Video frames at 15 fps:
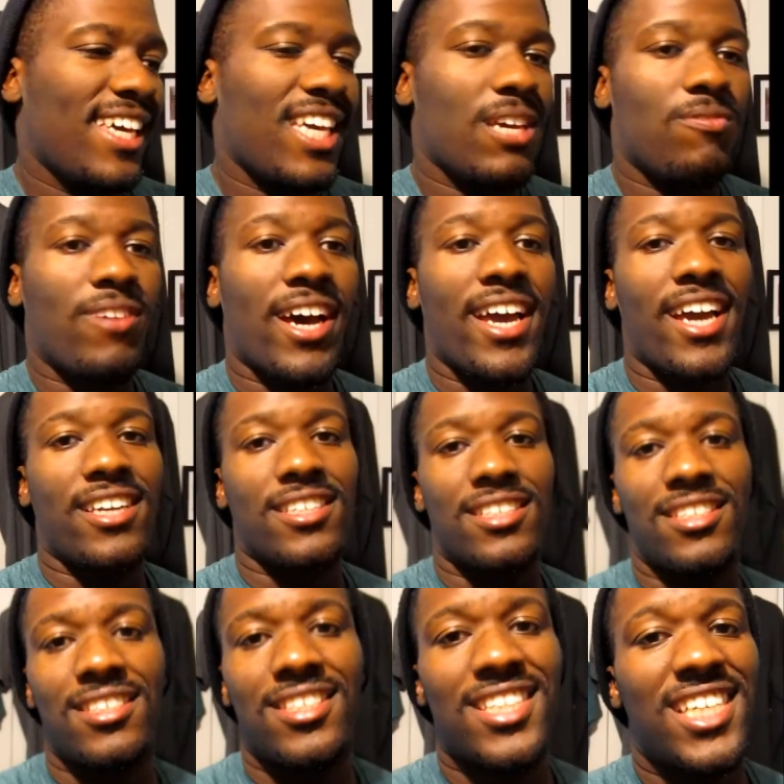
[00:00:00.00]
If I had a
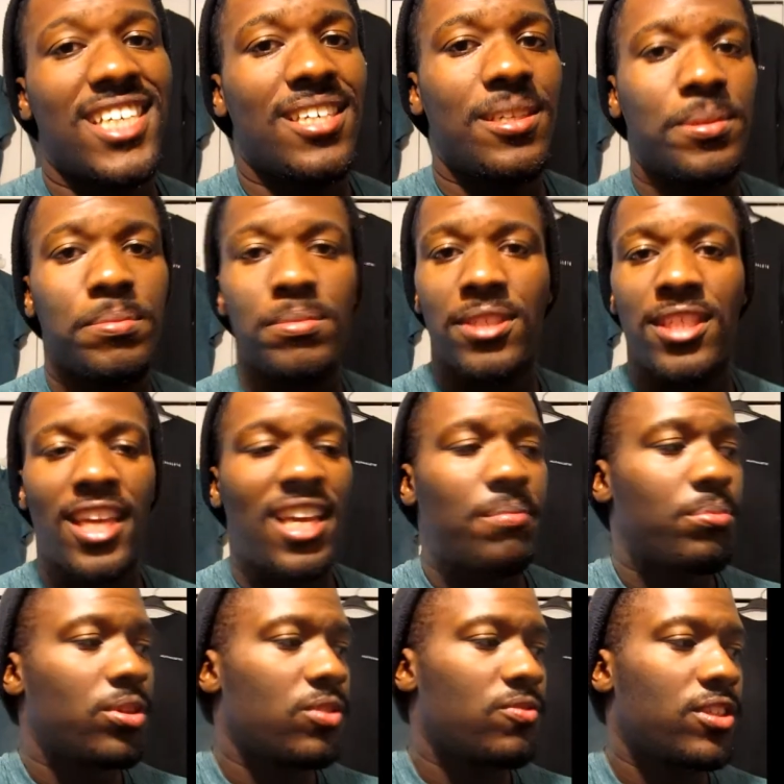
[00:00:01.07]
slim,
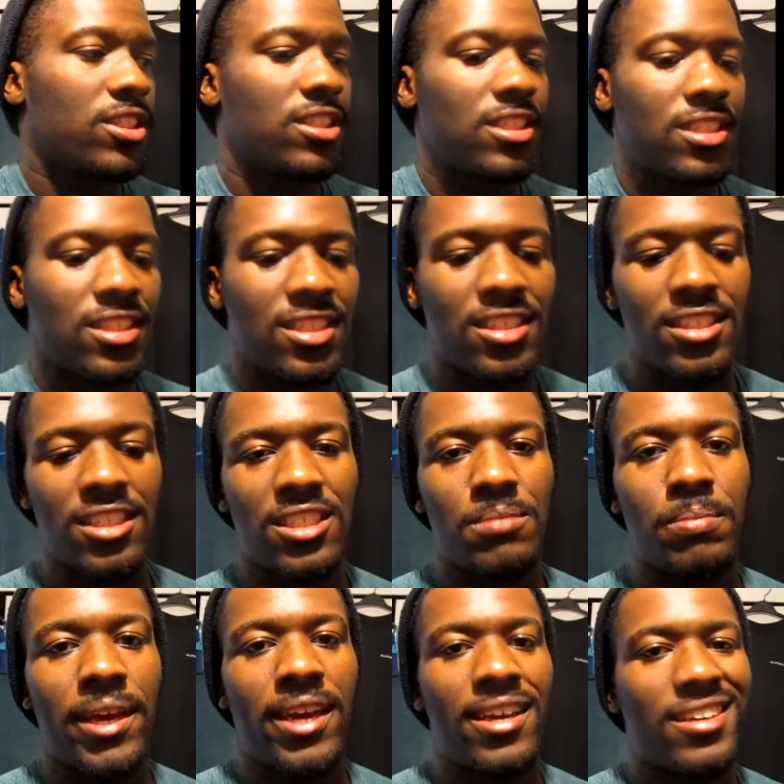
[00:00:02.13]
tapered physique, six
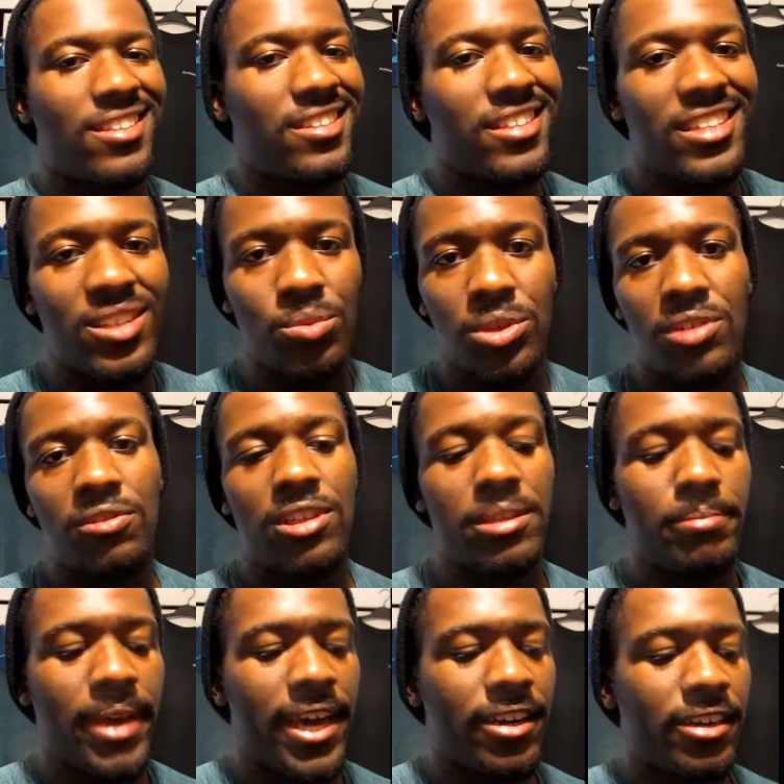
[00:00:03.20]
pack, then it wouldn't really
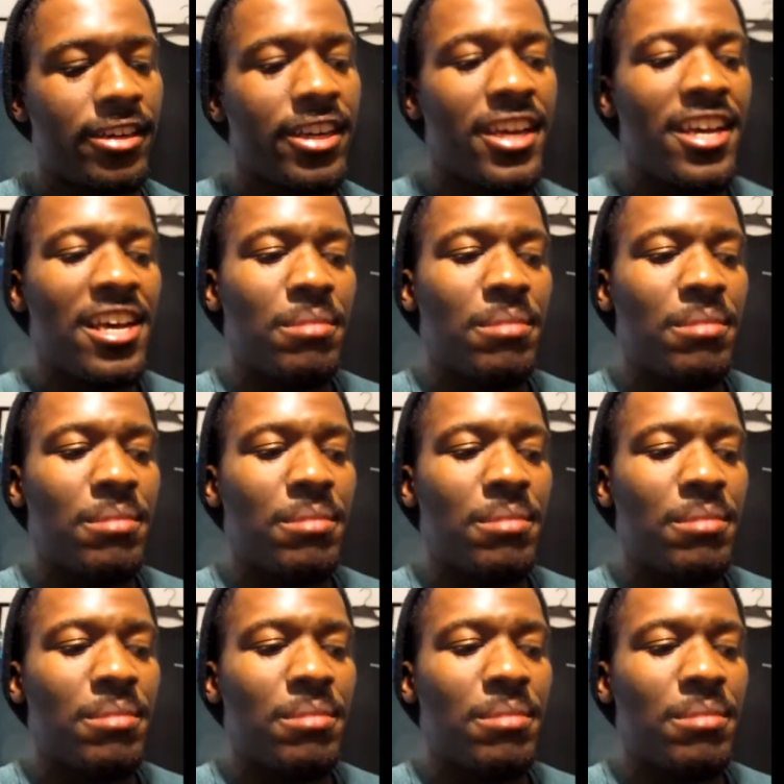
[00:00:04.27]
matter.